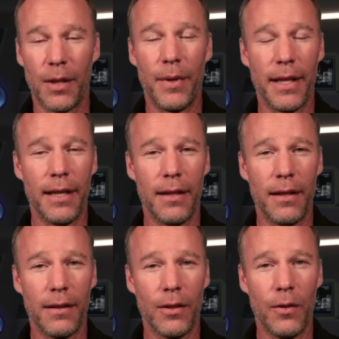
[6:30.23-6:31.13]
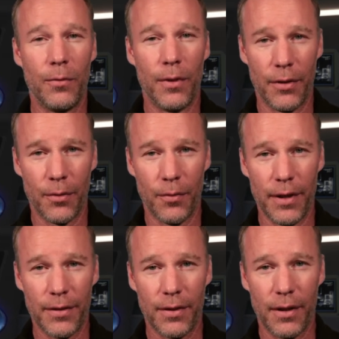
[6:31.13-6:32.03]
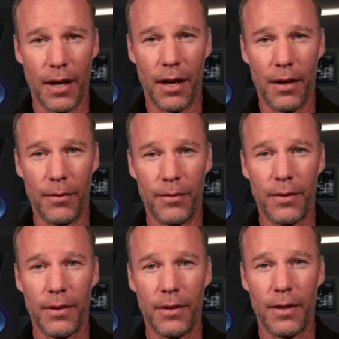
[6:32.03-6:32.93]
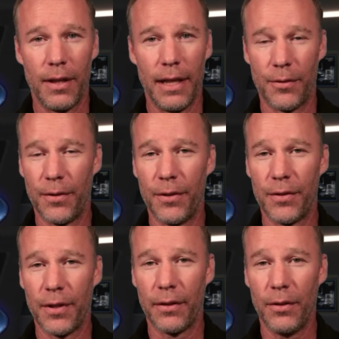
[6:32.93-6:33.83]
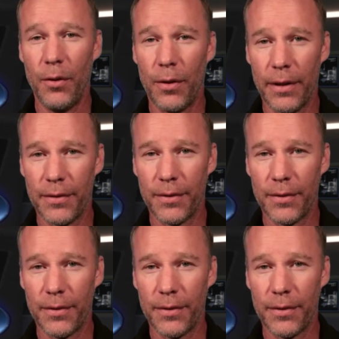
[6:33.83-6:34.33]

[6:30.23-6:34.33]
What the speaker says: but then you run the risk of introducing noise.